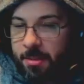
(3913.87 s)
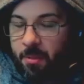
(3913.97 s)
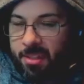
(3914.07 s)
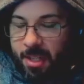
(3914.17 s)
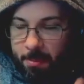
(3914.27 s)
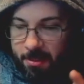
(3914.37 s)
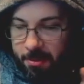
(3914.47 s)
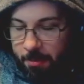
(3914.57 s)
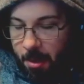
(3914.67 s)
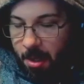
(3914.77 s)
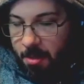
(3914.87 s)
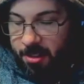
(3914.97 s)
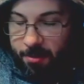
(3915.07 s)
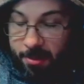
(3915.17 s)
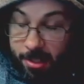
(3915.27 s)
why it's happened. Prime is
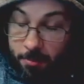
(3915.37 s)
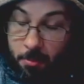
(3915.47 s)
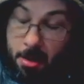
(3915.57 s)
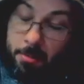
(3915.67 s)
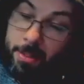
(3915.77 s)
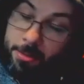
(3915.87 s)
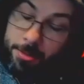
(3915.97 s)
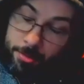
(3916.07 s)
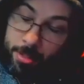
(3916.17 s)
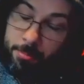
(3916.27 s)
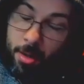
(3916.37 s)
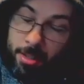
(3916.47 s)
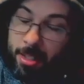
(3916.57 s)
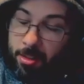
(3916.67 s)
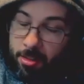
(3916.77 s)
the reason why we can stream right
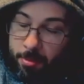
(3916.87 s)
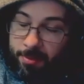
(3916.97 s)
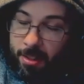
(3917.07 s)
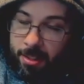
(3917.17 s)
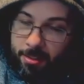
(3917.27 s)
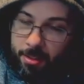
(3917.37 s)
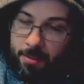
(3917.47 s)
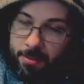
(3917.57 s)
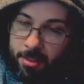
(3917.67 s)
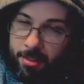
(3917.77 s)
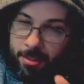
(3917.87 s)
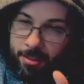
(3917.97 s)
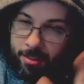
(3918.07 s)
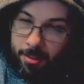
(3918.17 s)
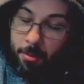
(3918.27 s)
now, to be fair, because after
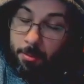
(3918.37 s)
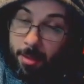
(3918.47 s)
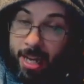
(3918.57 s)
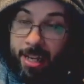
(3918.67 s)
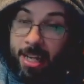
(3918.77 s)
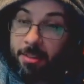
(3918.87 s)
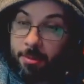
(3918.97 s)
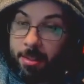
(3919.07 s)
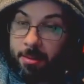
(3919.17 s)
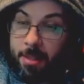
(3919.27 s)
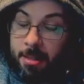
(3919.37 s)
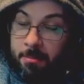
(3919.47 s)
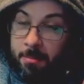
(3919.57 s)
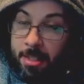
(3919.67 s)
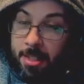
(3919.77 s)
Google Hangouts went away,
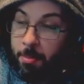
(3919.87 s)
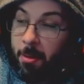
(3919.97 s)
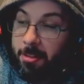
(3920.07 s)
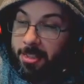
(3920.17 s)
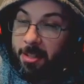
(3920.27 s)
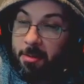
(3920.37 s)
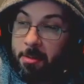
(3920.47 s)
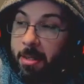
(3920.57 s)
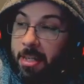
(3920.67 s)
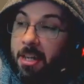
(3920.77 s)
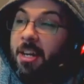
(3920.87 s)
me and Sponge and we went,